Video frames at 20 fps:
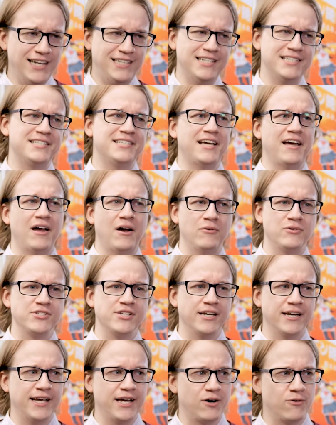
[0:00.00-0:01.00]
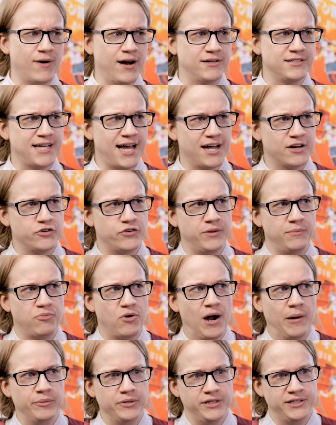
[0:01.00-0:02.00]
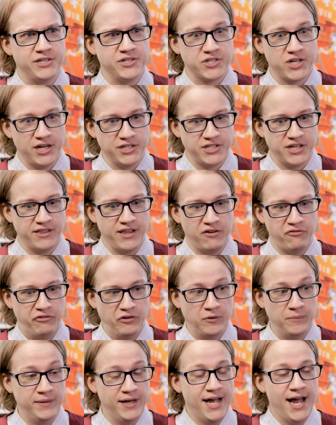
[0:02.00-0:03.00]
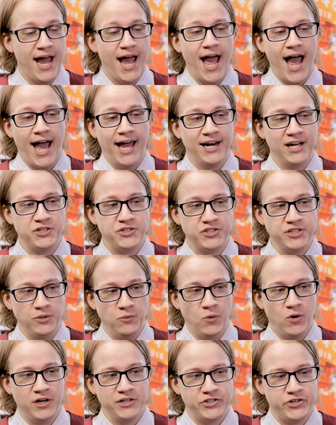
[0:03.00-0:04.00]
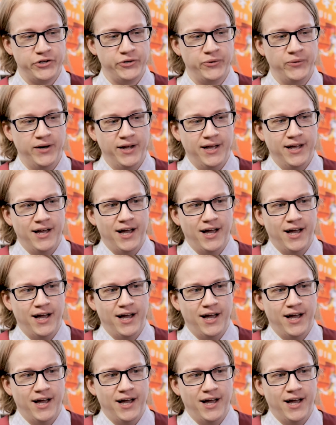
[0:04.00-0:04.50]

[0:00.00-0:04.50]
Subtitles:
I did say I was going to get around to actually properly discussing that film, and I still want to.